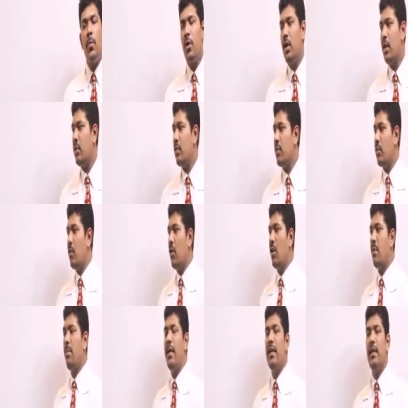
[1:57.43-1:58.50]
products or
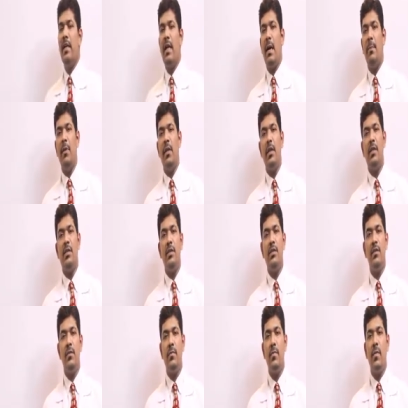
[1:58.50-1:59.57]
medical
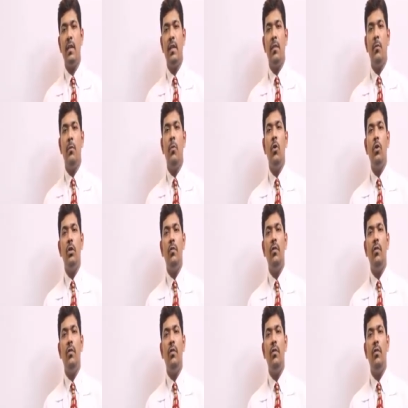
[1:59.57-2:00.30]
applications both